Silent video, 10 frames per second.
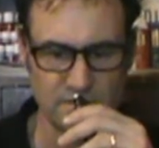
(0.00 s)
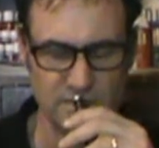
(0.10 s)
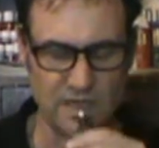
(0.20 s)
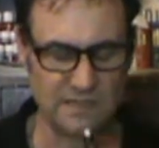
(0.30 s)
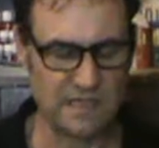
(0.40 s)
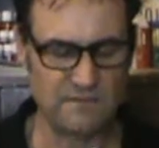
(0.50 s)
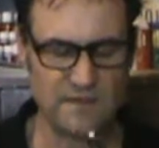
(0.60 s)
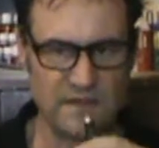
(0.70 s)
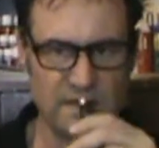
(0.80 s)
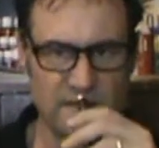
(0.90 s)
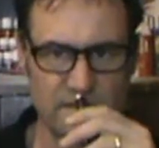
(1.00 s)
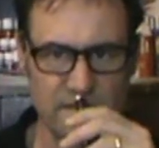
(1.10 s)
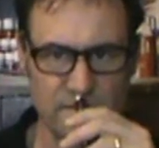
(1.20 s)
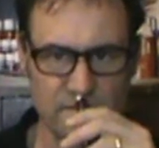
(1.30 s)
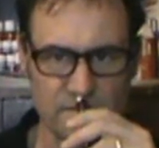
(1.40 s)
I love the
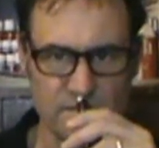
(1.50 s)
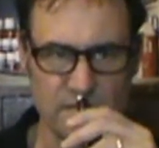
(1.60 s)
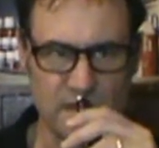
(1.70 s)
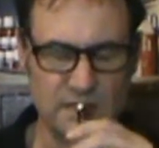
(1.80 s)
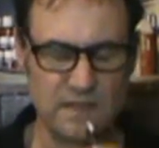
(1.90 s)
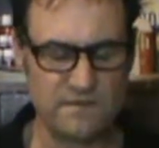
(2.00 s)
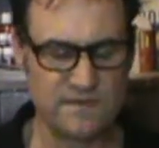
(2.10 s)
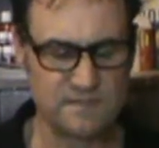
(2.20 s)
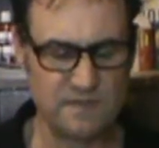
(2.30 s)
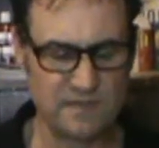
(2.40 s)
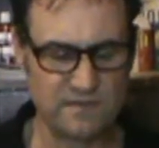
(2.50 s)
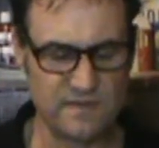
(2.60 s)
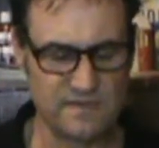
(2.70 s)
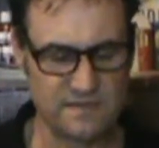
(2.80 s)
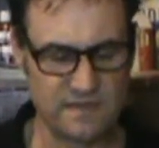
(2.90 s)
smell of
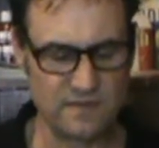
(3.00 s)
this.